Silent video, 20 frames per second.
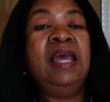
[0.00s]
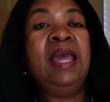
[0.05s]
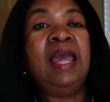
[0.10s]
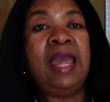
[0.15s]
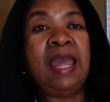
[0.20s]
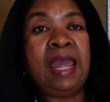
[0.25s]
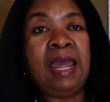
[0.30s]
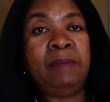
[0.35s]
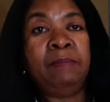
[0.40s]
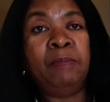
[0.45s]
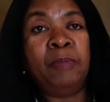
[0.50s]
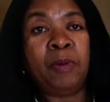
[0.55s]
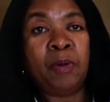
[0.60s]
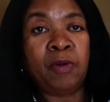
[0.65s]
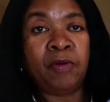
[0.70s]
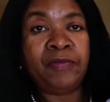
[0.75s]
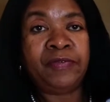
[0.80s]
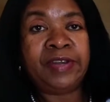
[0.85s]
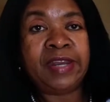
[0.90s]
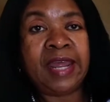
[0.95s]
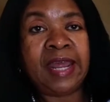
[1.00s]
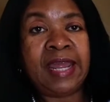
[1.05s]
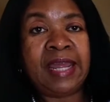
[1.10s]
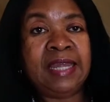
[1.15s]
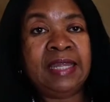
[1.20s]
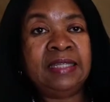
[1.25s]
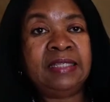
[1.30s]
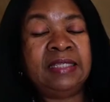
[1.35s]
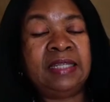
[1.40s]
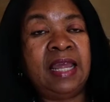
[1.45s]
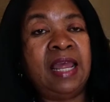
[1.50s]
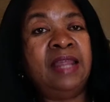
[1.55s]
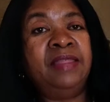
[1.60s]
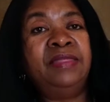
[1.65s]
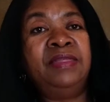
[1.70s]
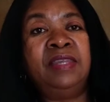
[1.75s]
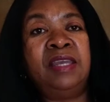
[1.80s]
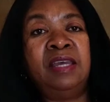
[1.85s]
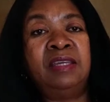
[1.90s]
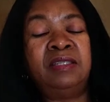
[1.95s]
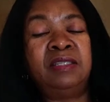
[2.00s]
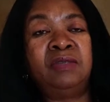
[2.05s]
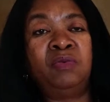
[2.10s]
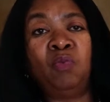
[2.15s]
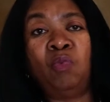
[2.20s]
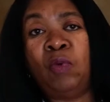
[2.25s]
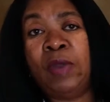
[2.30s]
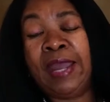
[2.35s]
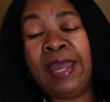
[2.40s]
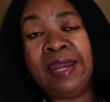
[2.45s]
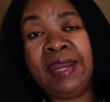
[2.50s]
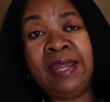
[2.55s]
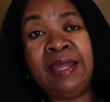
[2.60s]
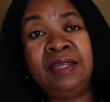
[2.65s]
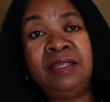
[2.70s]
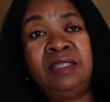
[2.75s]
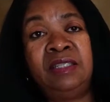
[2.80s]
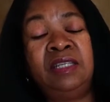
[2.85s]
and birthdays and just weddings,